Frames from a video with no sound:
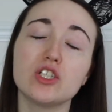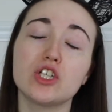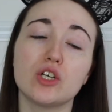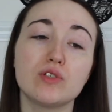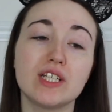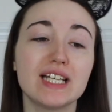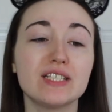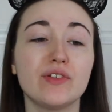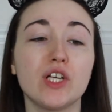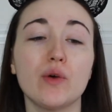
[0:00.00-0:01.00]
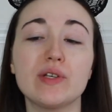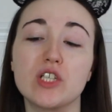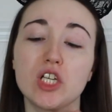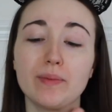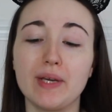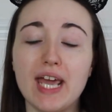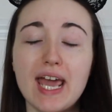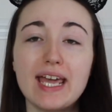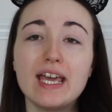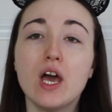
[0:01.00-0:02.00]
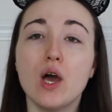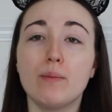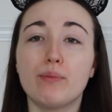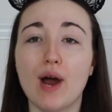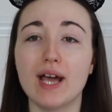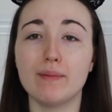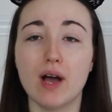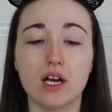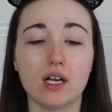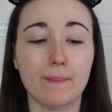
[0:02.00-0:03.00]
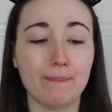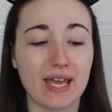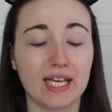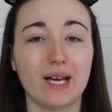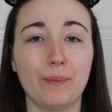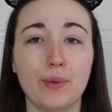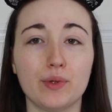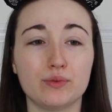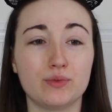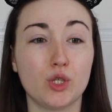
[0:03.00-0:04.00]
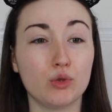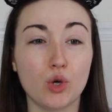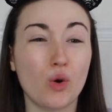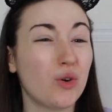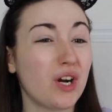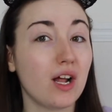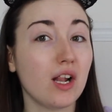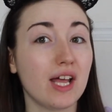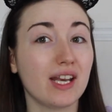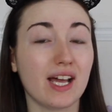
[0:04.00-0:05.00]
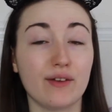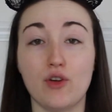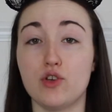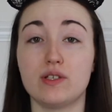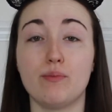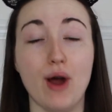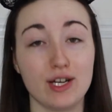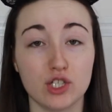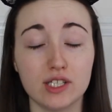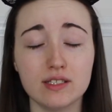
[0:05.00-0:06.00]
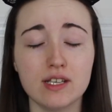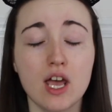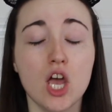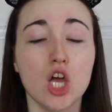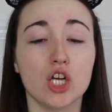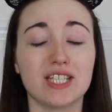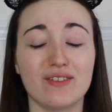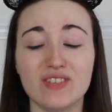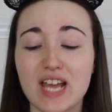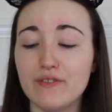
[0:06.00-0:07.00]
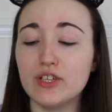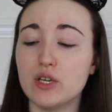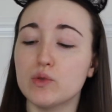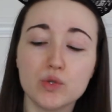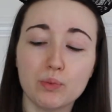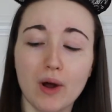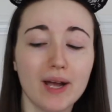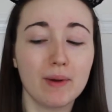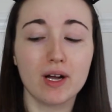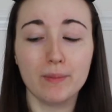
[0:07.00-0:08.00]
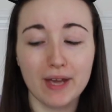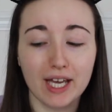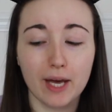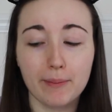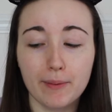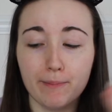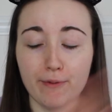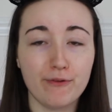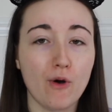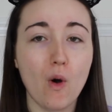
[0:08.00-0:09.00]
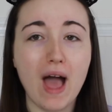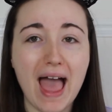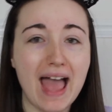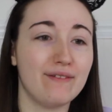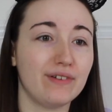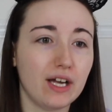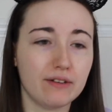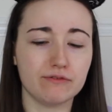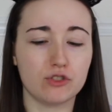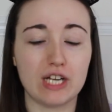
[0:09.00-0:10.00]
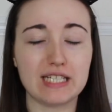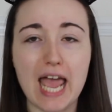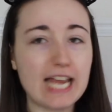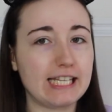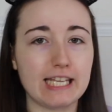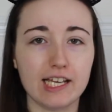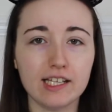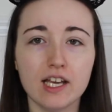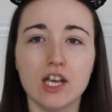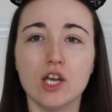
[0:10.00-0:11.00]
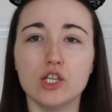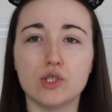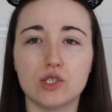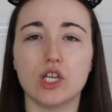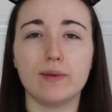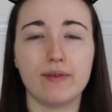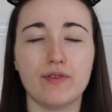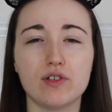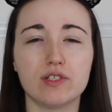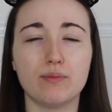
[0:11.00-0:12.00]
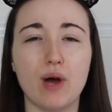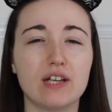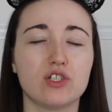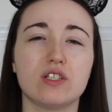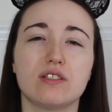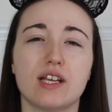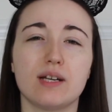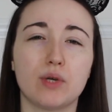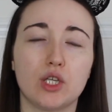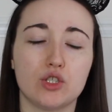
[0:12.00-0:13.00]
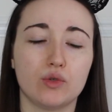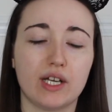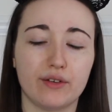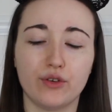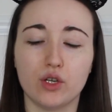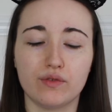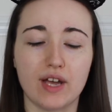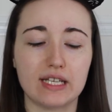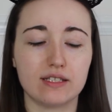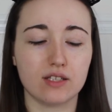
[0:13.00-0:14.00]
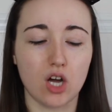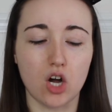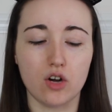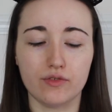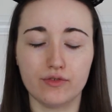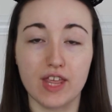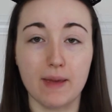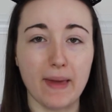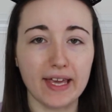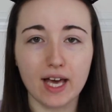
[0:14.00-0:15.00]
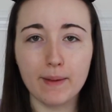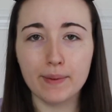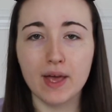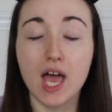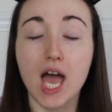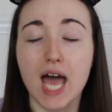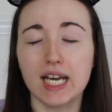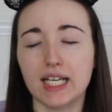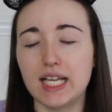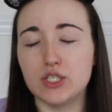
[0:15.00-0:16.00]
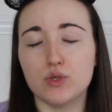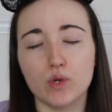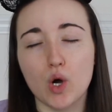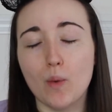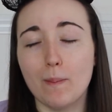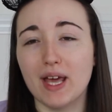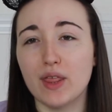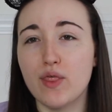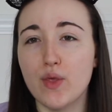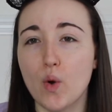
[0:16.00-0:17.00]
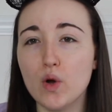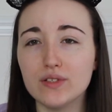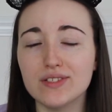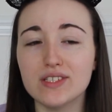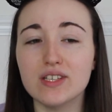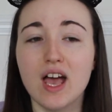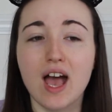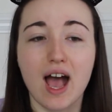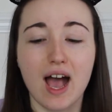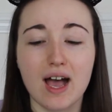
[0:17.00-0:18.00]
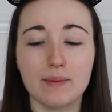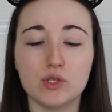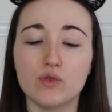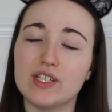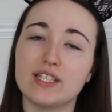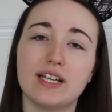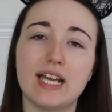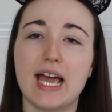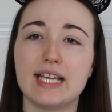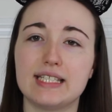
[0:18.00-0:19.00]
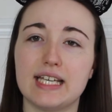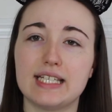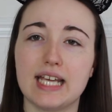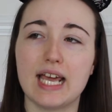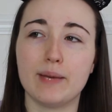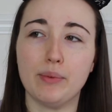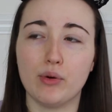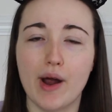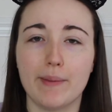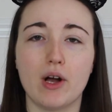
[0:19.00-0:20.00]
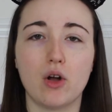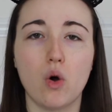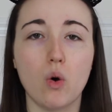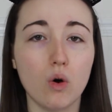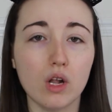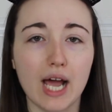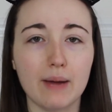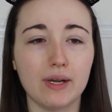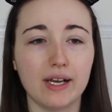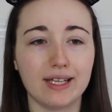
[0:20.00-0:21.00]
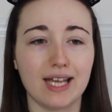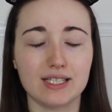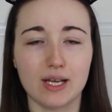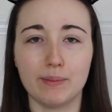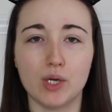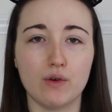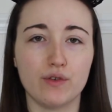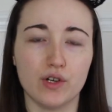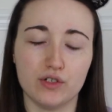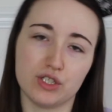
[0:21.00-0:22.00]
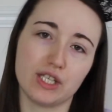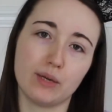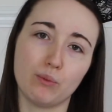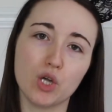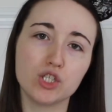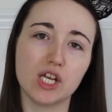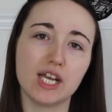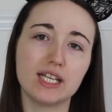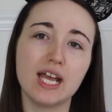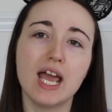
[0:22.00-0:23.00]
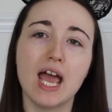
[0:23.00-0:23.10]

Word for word: So today's video is going to be a Primark makeup tutorial and like a first impressions because I've never used Primark makeup before ever. I haven't tried anything. So it's going to be a first impressions and I'm going to do like a full face of their makeup and I'll let you know my thoughts. Um, so recently I did a Primark haul. I will link that down below if you're interested in watching.